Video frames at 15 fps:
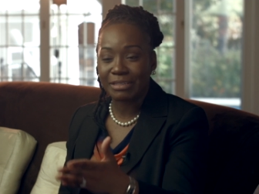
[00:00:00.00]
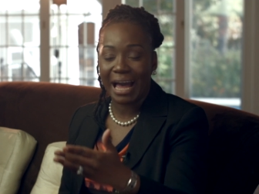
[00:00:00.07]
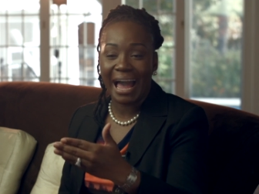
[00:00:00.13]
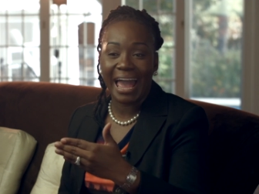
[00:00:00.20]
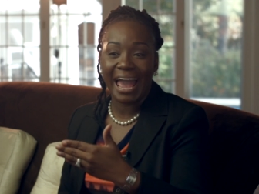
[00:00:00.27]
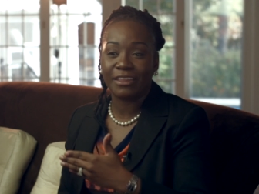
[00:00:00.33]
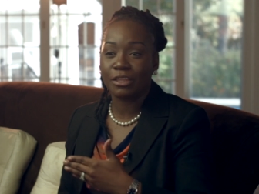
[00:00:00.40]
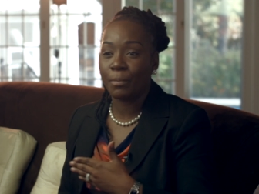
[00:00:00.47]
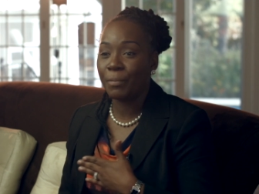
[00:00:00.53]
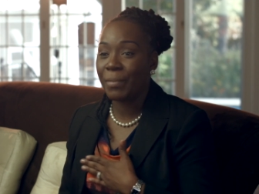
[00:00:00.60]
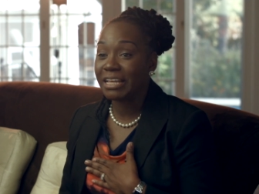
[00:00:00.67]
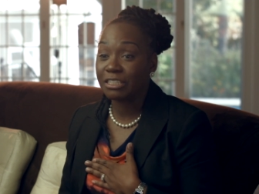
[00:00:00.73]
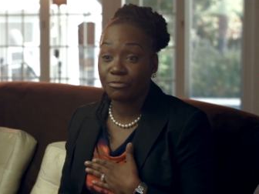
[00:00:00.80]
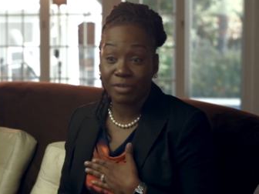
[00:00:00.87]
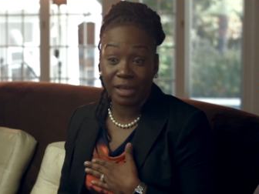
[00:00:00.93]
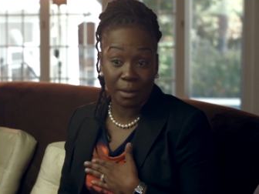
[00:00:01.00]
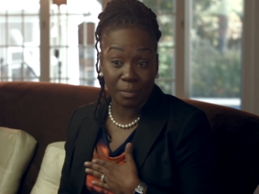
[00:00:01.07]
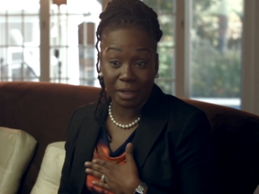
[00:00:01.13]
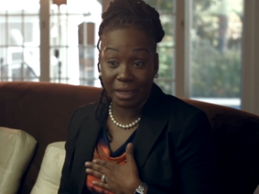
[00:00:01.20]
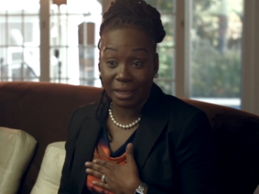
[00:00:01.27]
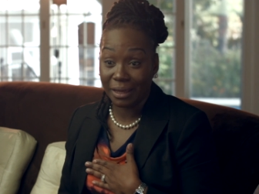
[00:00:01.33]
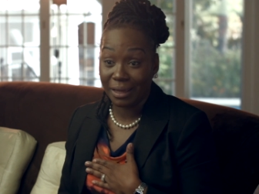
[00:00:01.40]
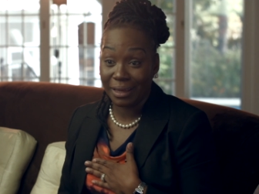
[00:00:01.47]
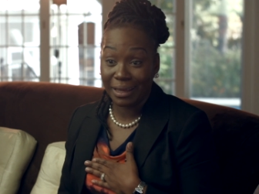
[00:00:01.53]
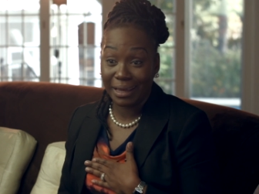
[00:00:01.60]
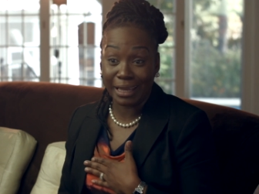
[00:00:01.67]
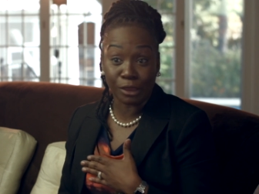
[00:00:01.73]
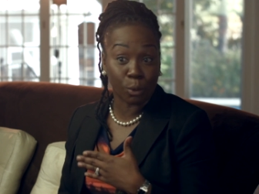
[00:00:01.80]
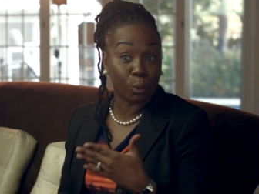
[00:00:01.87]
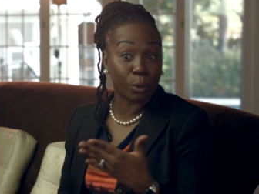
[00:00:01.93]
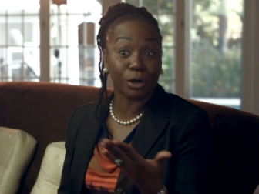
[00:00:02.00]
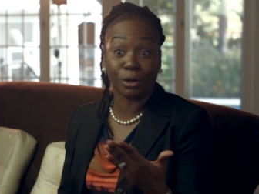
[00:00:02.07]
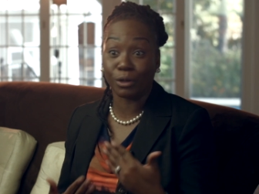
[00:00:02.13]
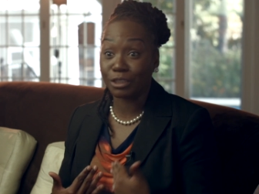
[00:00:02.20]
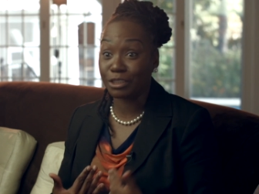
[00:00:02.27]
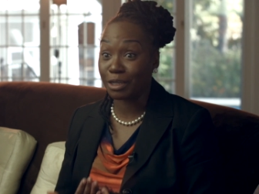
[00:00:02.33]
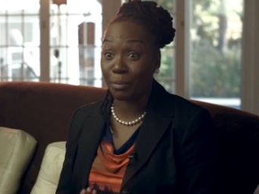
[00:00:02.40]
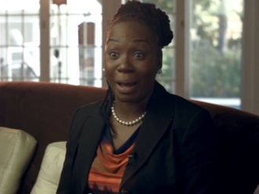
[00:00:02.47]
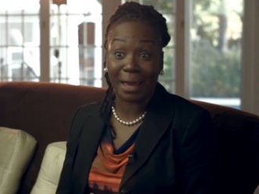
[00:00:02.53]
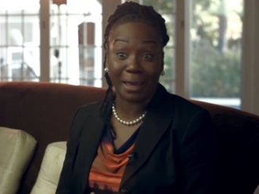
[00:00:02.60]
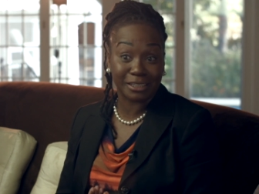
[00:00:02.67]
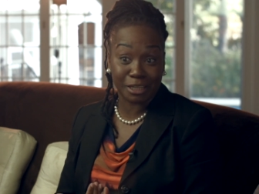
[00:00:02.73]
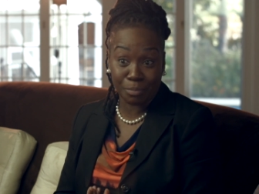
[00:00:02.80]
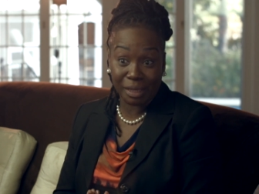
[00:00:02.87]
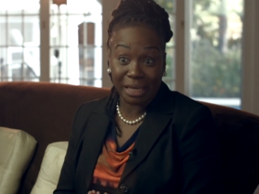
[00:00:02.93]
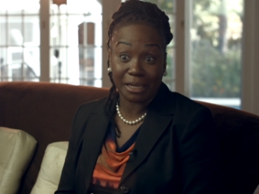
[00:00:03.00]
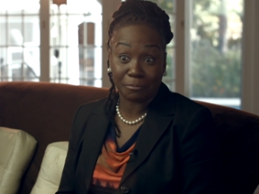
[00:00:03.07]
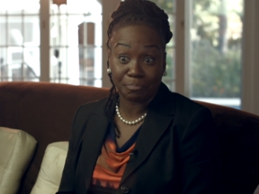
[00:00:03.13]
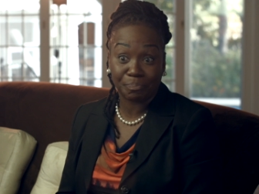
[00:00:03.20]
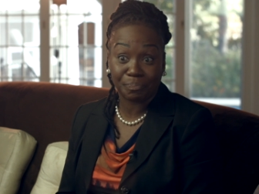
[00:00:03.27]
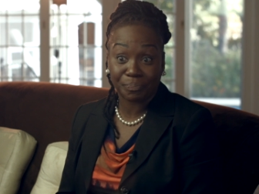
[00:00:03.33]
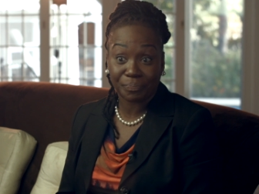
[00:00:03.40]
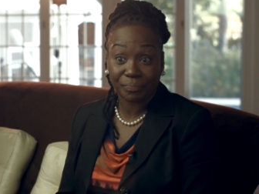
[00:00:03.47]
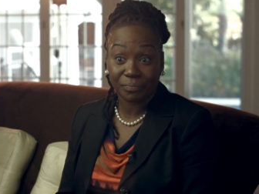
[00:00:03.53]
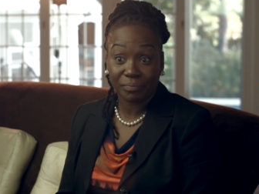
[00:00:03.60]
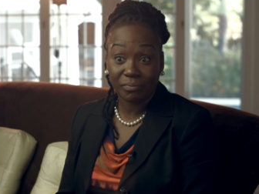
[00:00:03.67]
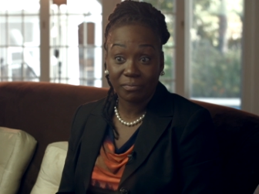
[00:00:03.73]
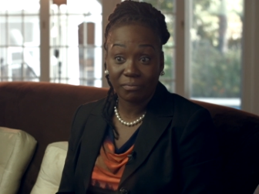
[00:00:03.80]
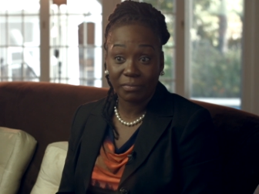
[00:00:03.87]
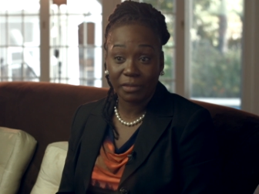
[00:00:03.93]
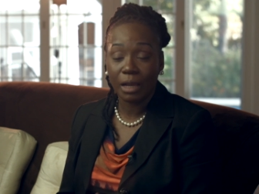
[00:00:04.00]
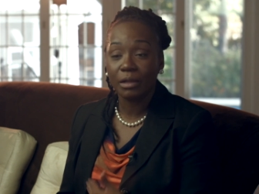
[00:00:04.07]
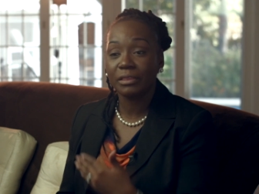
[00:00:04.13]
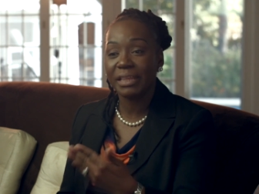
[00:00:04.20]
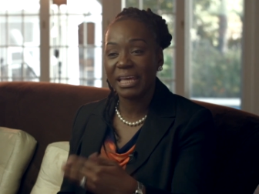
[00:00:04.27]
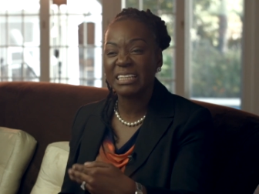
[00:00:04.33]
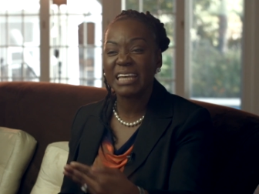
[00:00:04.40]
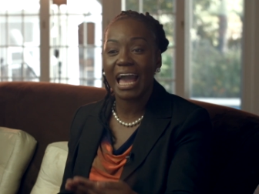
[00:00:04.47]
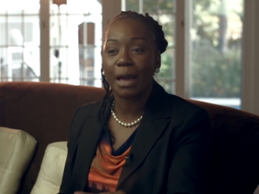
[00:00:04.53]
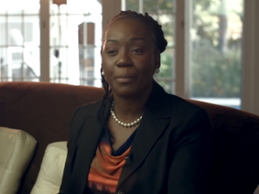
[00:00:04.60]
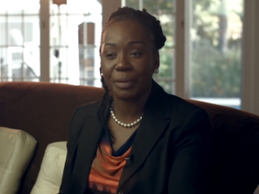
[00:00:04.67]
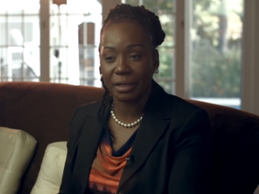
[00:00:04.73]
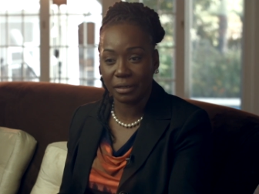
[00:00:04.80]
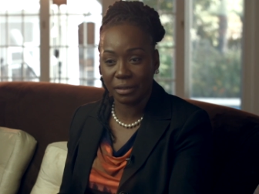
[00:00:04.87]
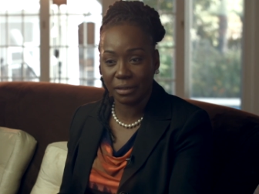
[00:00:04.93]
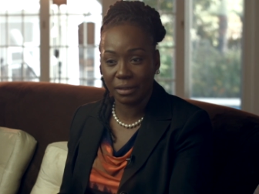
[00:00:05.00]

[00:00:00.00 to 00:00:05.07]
I had the best family in the world to me. Things happen.